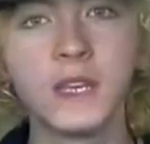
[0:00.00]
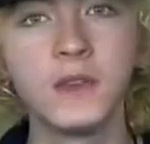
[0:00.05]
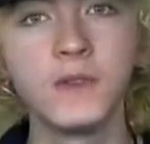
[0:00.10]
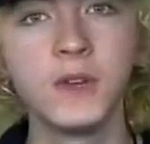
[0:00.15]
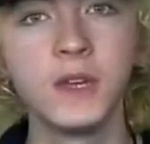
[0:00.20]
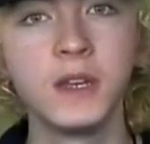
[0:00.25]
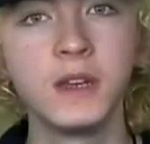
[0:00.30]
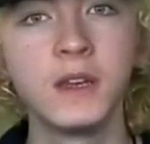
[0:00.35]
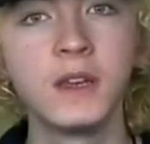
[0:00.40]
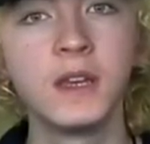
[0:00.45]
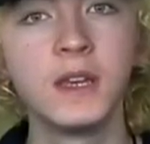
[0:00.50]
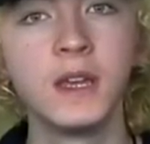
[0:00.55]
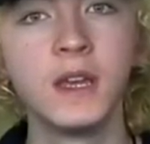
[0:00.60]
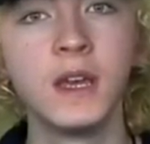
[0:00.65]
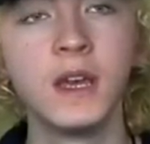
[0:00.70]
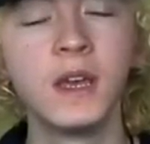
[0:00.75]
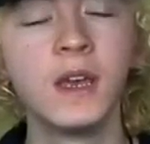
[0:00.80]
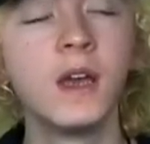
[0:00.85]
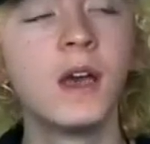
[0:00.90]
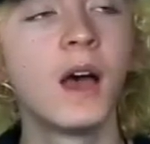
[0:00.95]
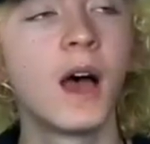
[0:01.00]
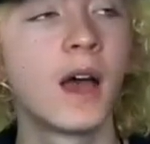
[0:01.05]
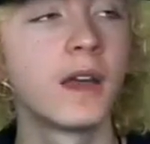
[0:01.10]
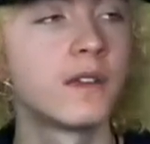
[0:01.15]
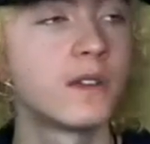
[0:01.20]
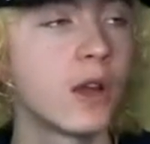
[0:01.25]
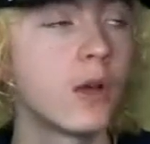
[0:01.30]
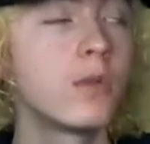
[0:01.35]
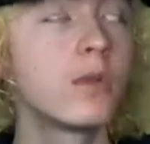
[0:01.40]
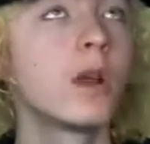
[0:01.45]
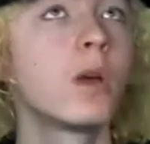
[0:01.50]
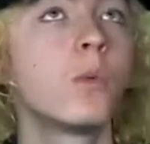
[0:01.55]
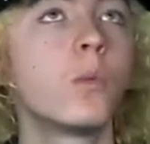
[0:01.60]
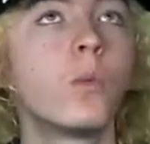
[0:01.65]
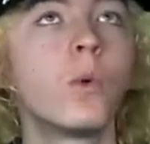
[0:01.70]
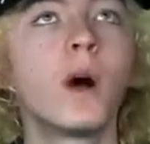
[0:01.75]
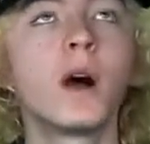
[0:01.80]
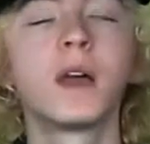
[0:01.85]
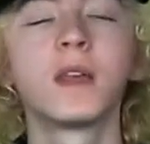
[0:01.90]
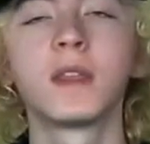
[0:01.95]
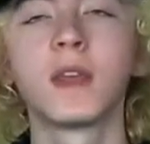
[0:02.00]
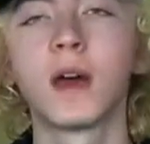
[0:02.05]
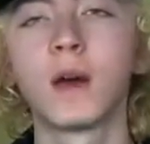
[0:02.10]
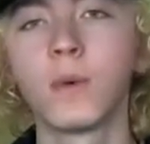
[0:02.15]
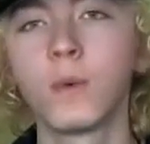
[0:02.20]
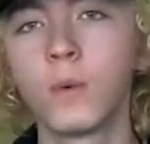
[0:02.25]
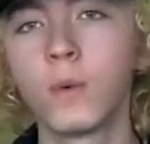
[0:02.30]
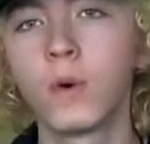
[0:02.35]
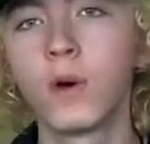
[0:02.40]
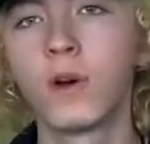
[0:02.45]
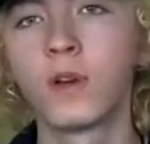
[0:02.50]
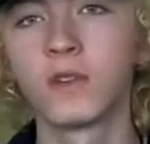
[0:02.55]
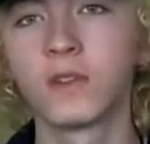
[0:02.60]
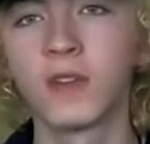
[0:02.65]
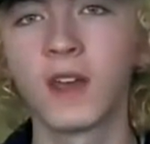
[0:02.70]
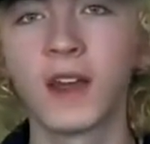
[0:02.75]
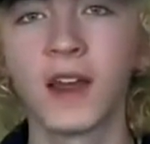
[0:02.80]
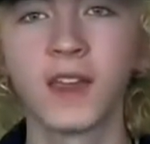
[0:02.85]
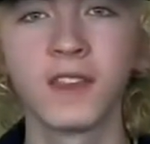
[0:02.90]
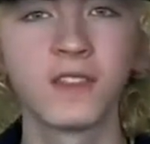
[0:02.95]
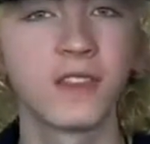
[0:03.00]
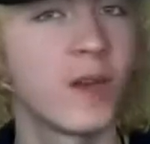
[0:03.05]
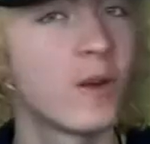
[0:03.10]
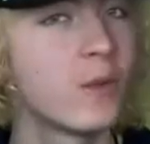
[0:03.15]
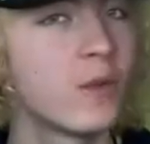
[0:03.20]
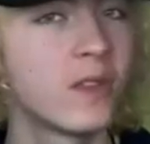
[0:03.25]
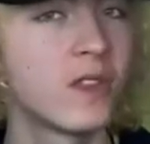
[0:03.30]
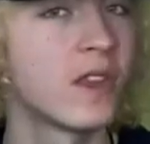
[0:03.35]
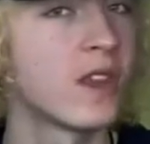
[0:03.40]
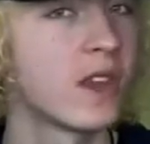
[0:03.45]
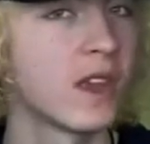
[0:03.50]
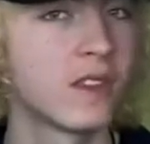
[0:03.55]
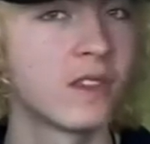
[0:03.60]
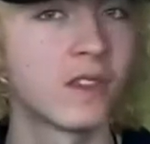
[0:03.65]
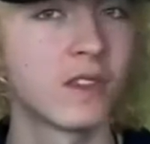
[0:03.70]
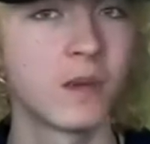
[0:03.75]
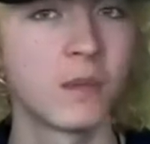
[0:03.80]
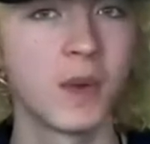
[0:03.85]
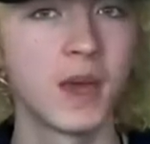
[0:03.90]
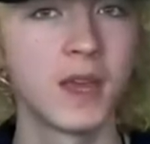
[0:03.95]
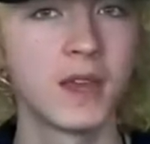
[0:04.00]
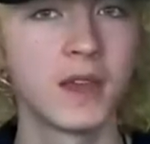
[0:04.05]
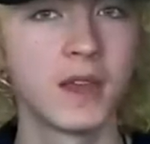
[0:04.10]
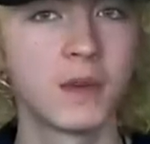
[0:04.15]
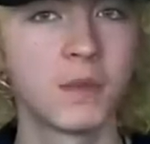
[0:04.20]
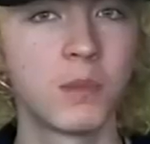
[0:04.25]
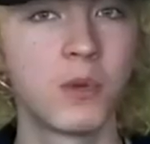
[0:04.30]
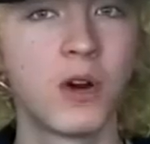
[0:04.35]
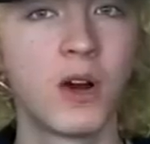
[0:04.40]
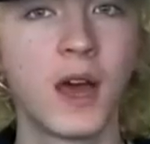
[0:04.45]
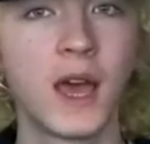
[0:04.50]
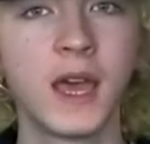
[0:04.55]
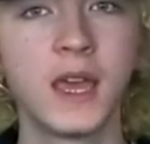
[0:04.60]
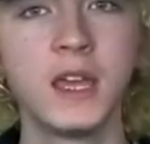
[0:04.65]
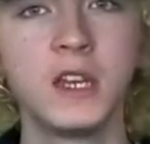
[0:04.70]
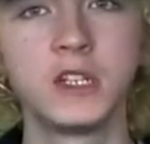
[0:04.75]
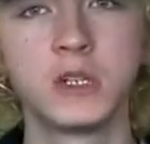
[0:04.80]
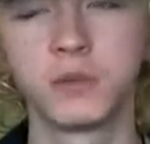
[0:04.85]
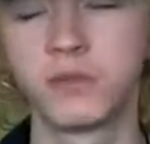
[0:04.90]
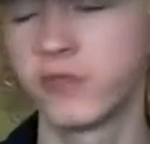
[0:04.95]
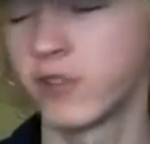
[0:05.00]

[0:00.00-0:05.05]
DVD. I don't know why that was, and I don't think it's to make it more age